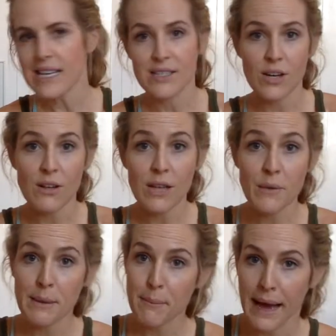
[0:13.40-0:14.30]
it's all low
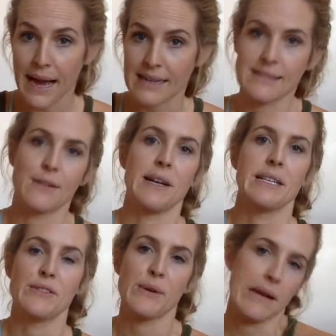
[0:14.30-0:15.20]
impact, great
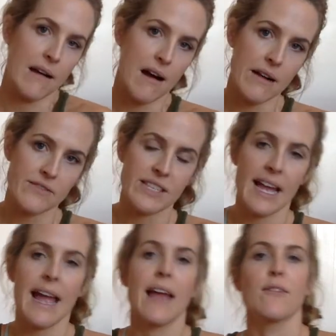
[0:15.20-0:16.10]
to do on an off
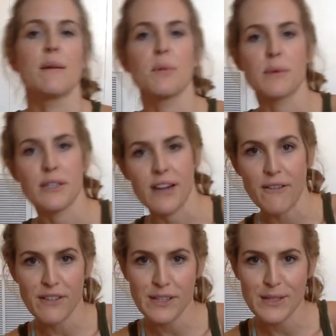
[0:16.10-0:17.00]
day or maybe when you're not
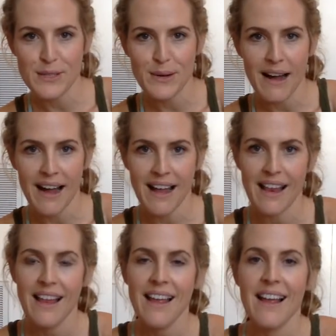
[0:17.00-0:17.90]
feeling so hot.
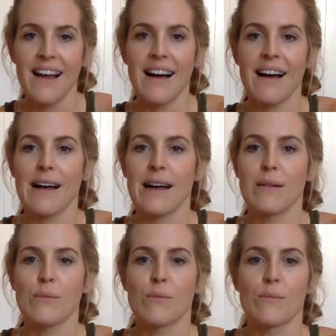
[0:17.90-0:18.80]

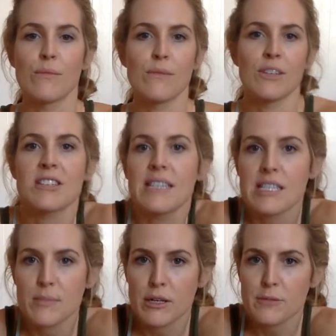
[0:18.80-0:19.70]
You just need a
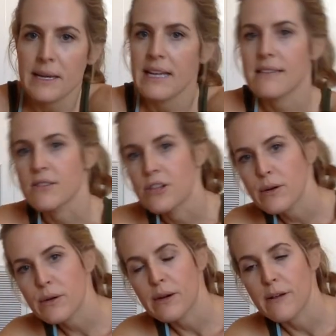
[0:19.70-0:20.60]
small space, there's no
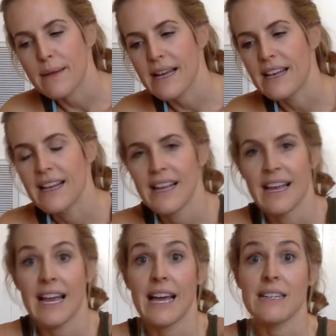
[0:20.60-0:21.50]
equipment,
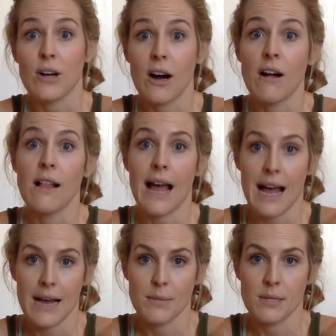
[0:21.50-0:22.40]
and it's all
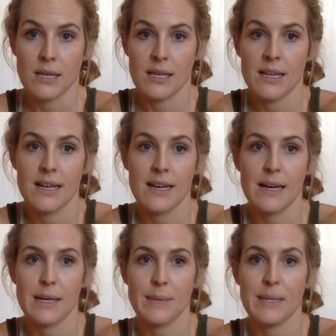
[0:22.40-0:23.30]
abs.
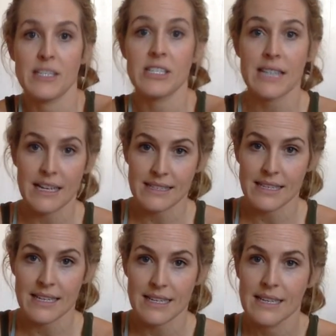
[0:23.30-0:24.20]
I just tested
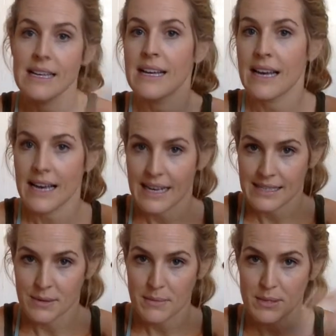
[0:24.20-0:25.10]
it,
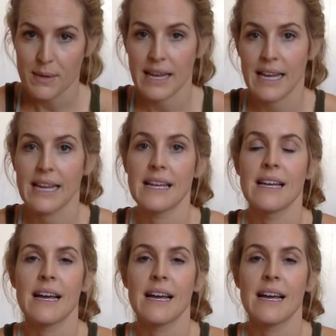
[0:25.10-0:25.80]
hence why I'm sweaty.